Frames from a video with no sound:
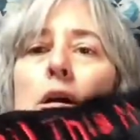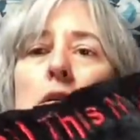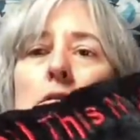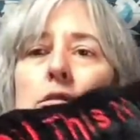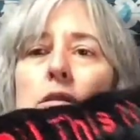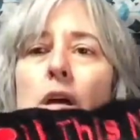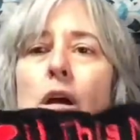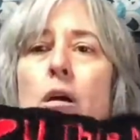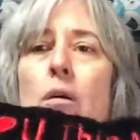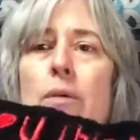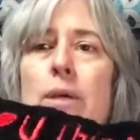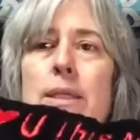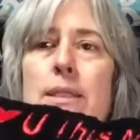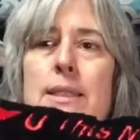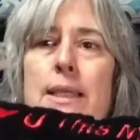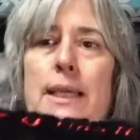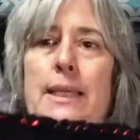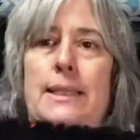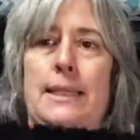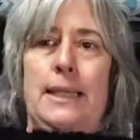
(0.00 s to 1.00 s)
also
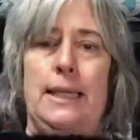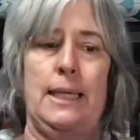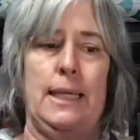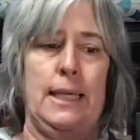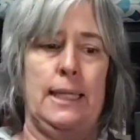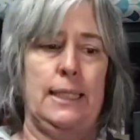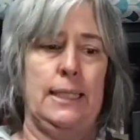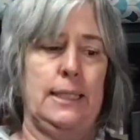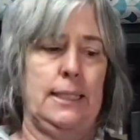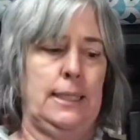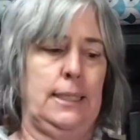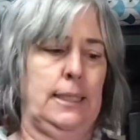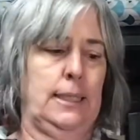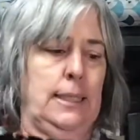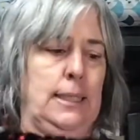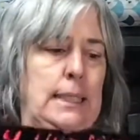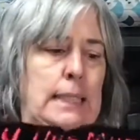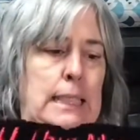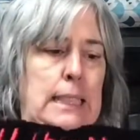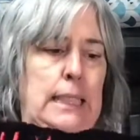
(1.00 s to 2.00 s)
is a Dan
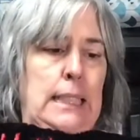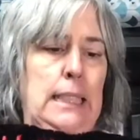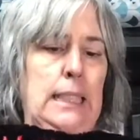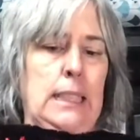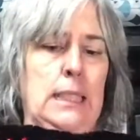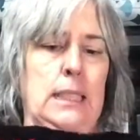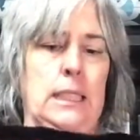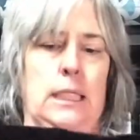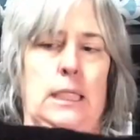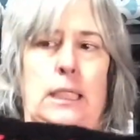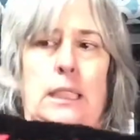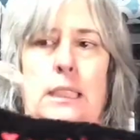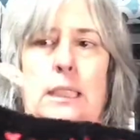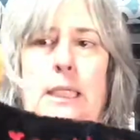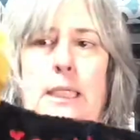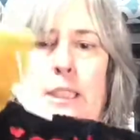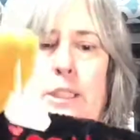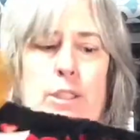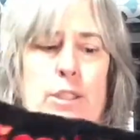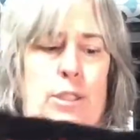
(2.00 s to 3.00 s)
Dee
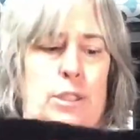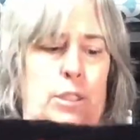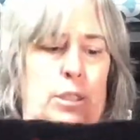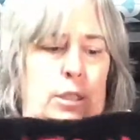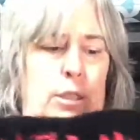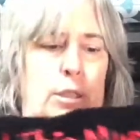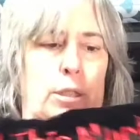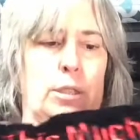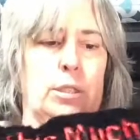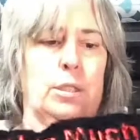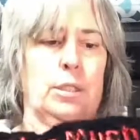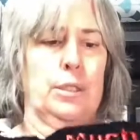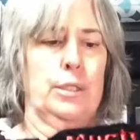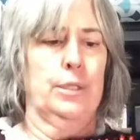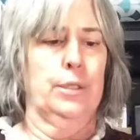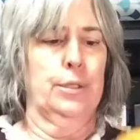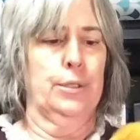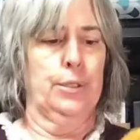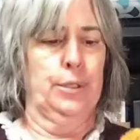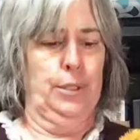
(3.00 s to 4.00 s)

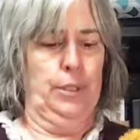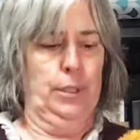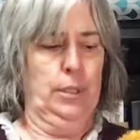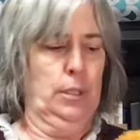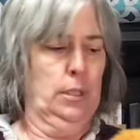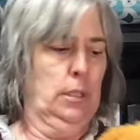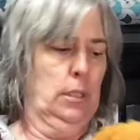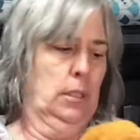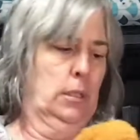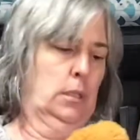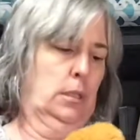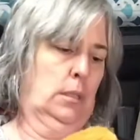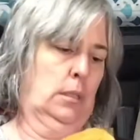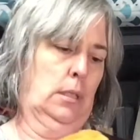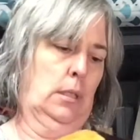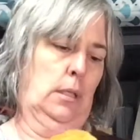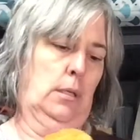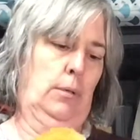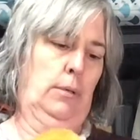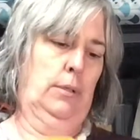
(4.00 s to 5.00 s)
collector's.
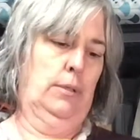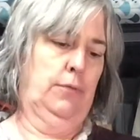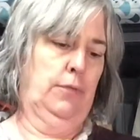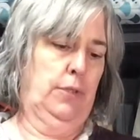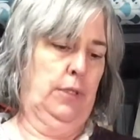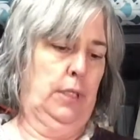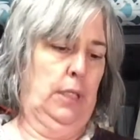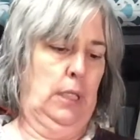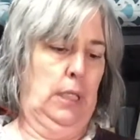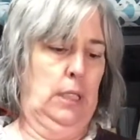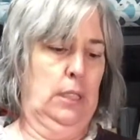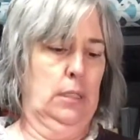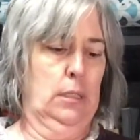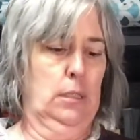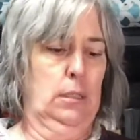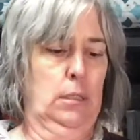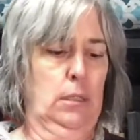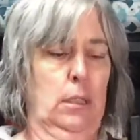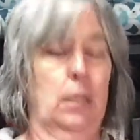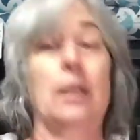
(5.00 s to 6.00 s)
I always forget
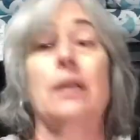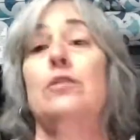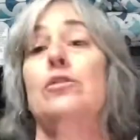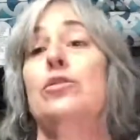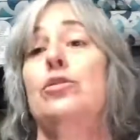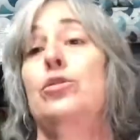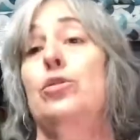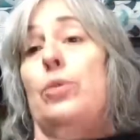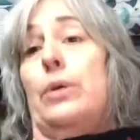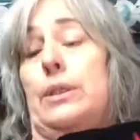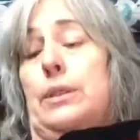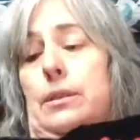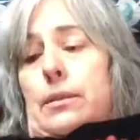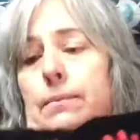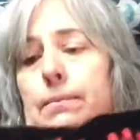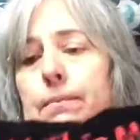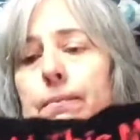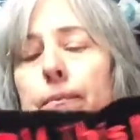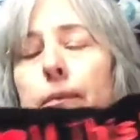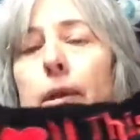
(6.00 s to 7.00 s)
collector's choice.
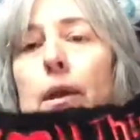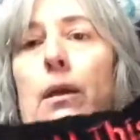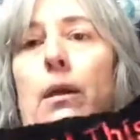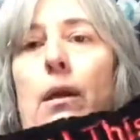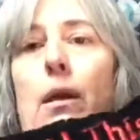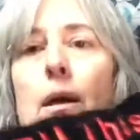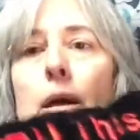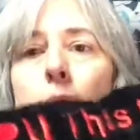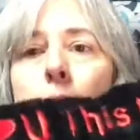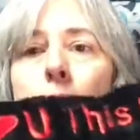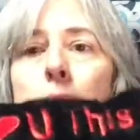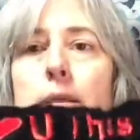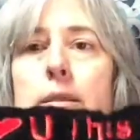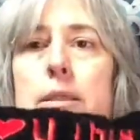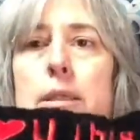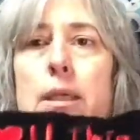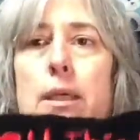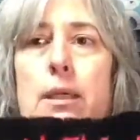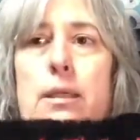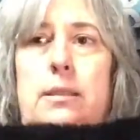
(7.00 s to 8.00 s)

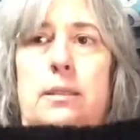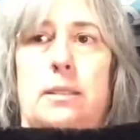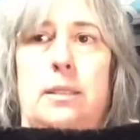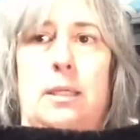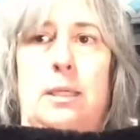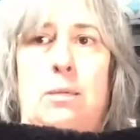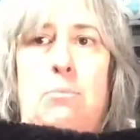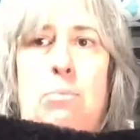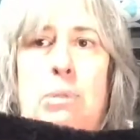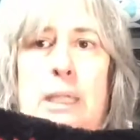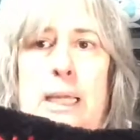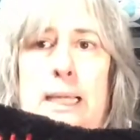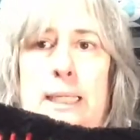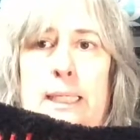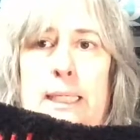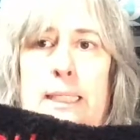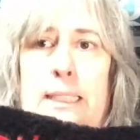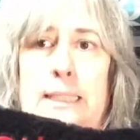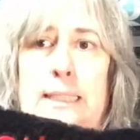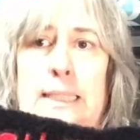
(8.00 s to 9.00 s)
This is the black
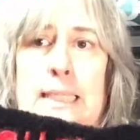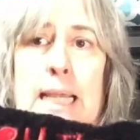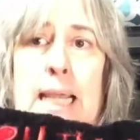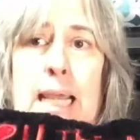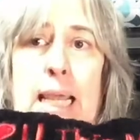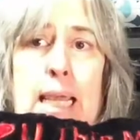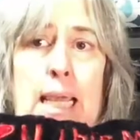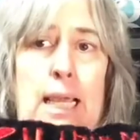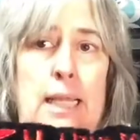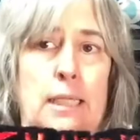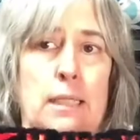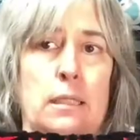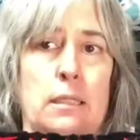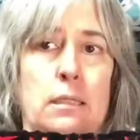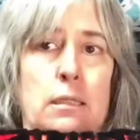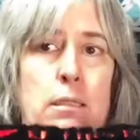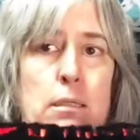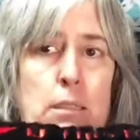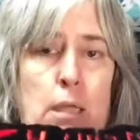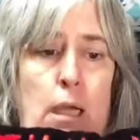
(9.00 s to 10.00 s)
and tan
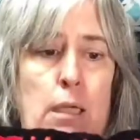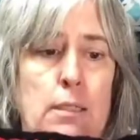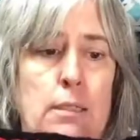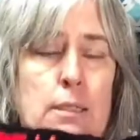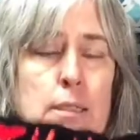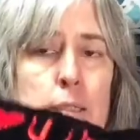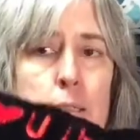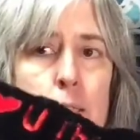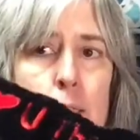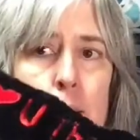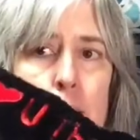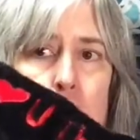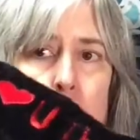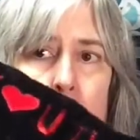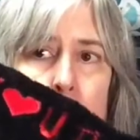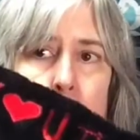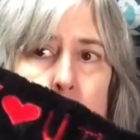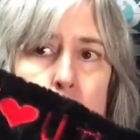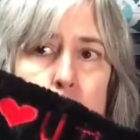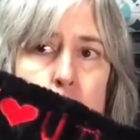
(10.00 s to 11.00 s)
dachshund.
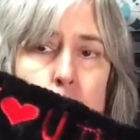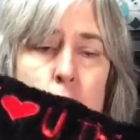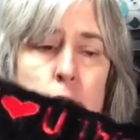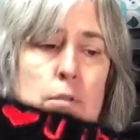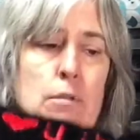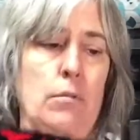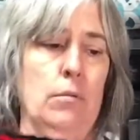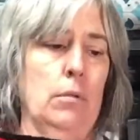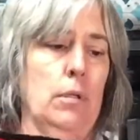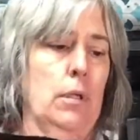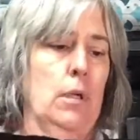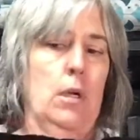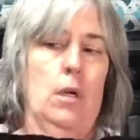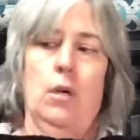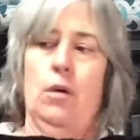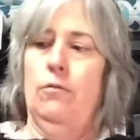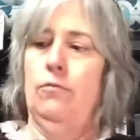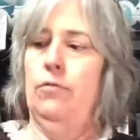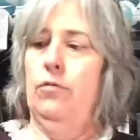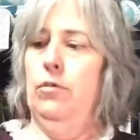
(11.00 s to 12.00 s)
I love you
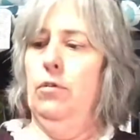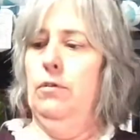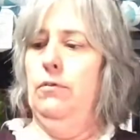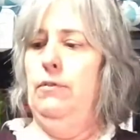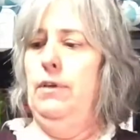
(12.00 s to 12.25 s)
for